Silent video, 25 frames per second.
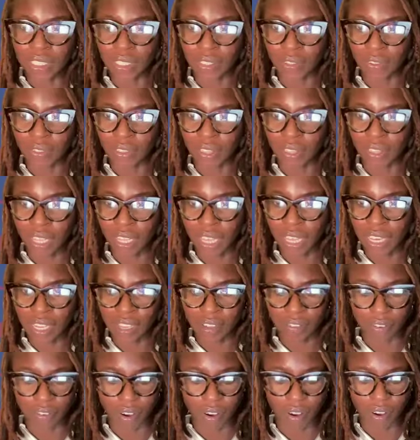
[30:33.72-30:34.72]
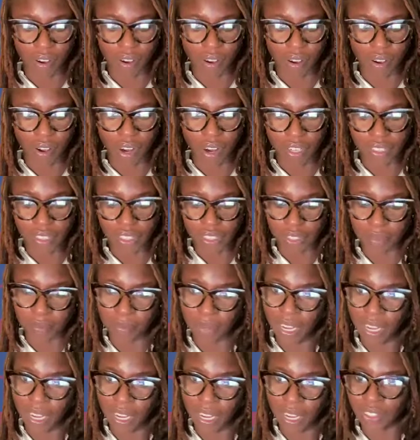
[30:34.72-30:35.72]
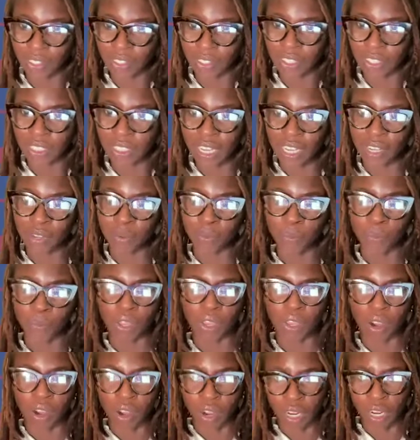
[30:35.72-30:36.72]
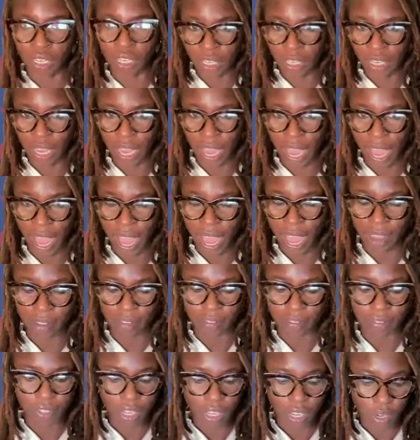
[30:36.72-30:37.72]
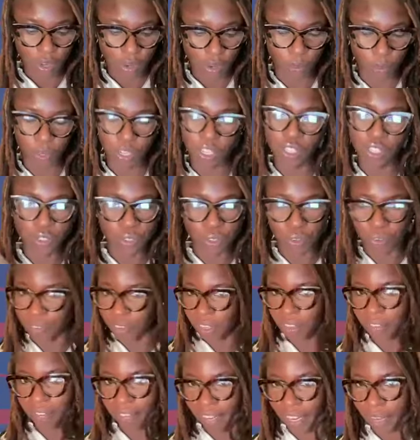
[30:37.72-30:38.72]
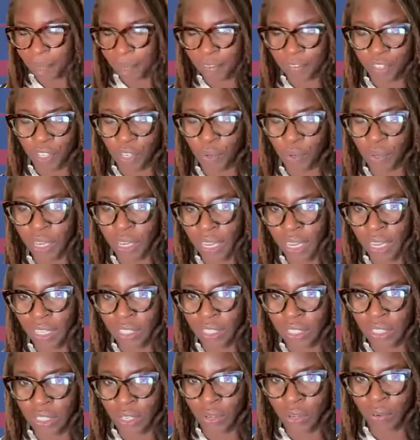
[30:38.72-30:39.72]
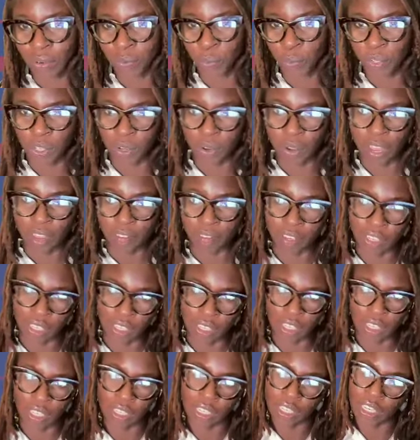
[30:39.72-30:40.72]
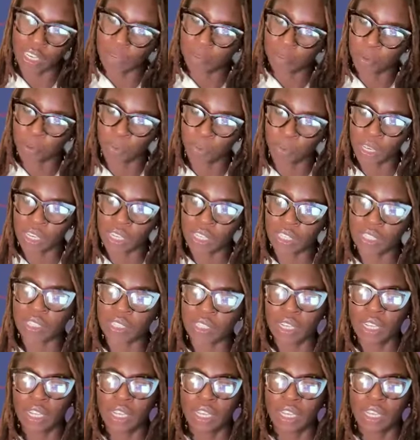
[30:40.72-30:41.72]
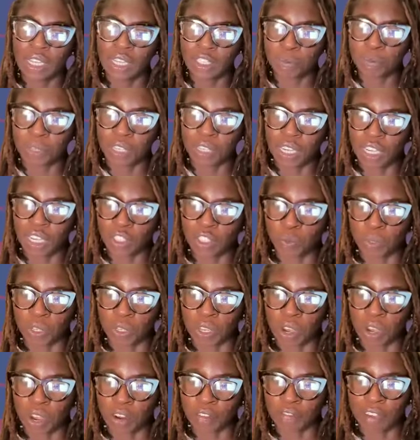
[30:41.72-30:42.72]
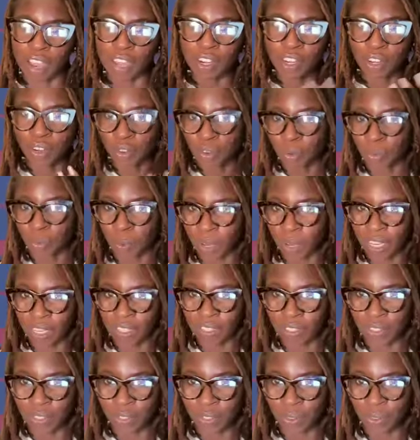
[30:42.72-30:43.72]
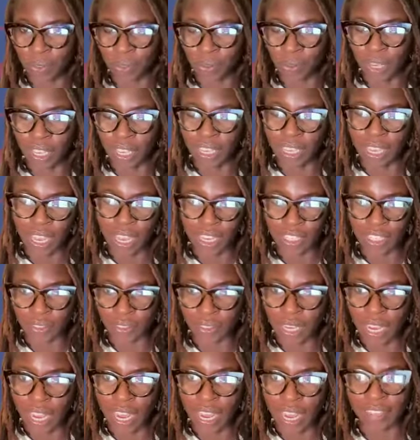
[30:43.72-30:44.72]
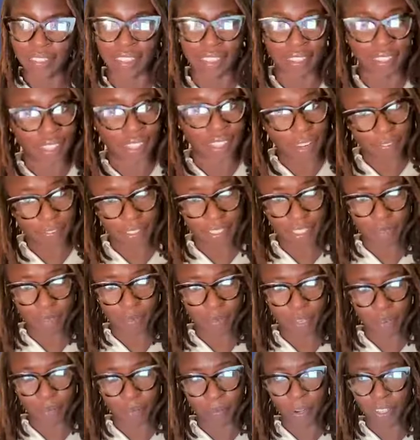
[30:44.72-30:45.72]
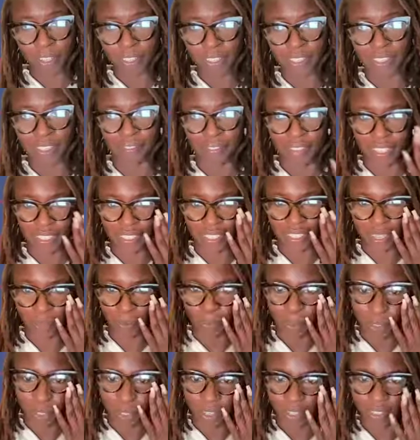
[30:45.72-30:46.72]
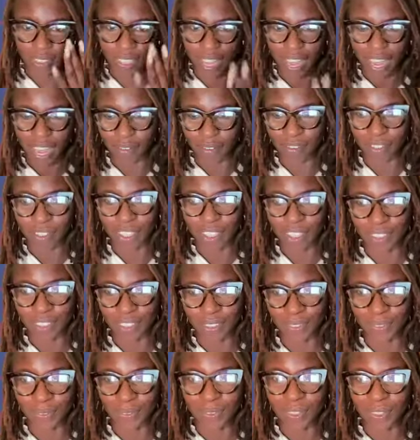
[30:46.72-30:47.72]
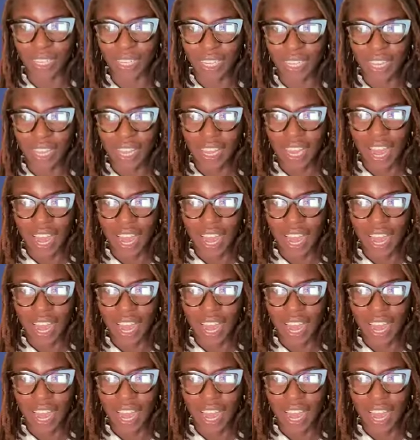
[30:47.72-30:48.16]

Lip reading: Till then, if all hearts and minds are set, we're gonna do a revamp of Q&A. So if we don't have anything in a couple weeks, it's because we are finding new ways to engage you guys, and look out for some in-person events that we'll start to have really soon.